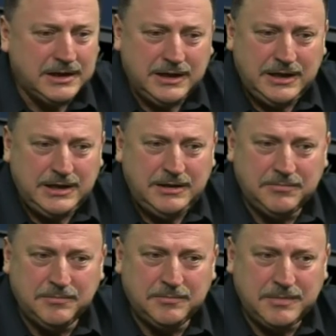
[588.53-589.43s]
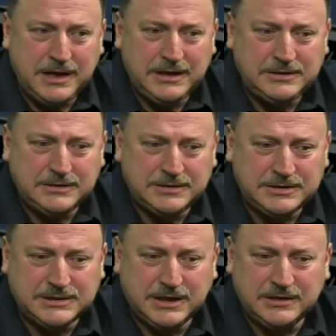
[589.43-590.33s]
He made the
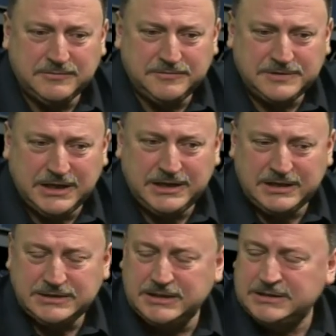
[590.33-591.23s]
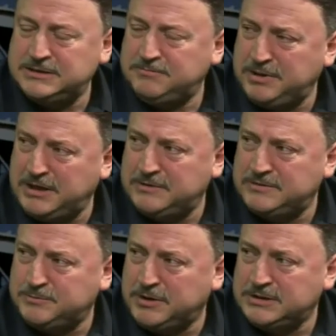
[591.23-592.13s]
sale of state assets part of his
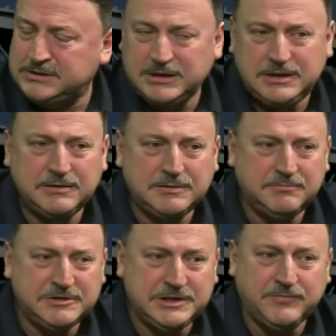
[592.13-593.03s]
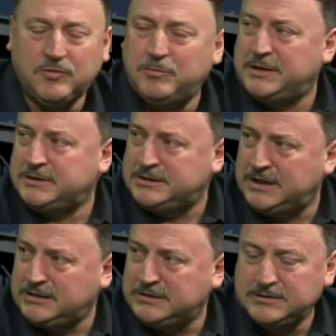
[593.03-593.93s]
policy several months out.